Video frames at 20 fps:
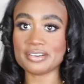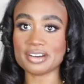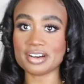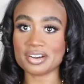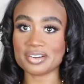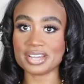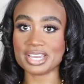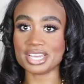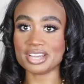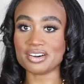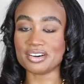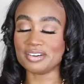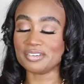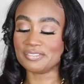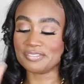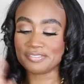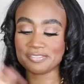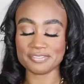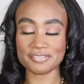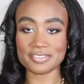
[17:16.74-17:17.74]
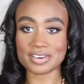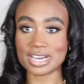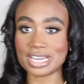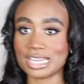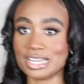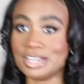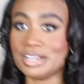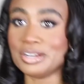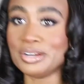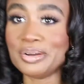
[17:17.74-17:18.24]
Okay, y'all,
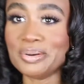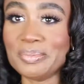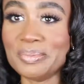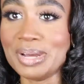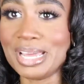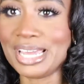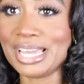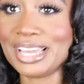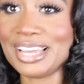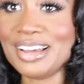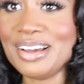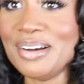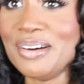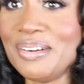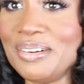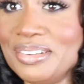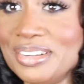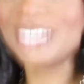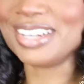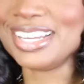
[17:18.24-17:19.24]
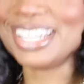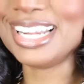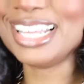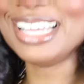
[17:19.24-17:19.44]
fire. Wait, hold on.